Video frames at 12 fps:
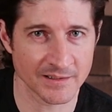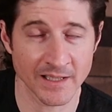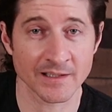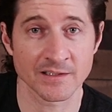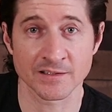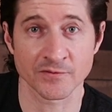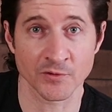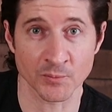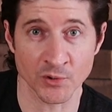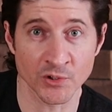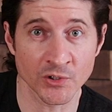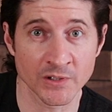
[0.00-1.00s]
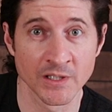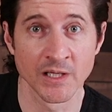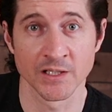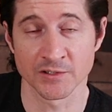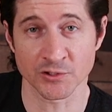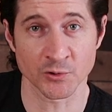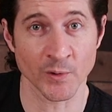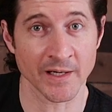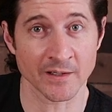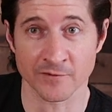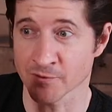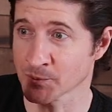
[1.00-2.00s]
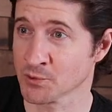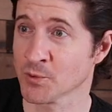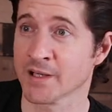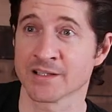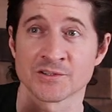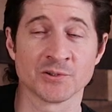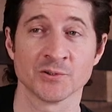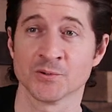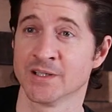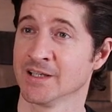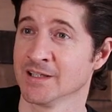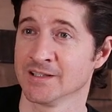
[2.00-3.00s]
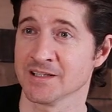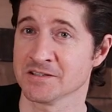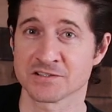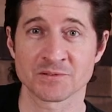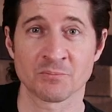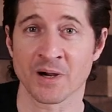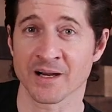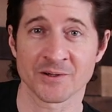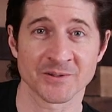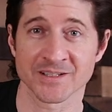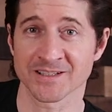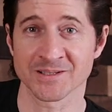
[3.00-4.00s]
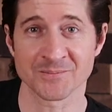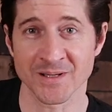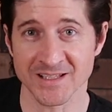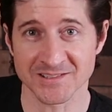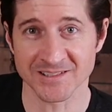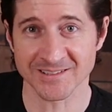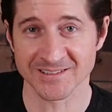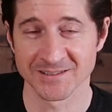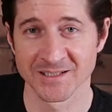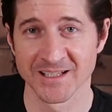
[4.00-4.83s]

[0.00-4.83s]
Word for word: take this from good to great or from great to inspiring and amazing.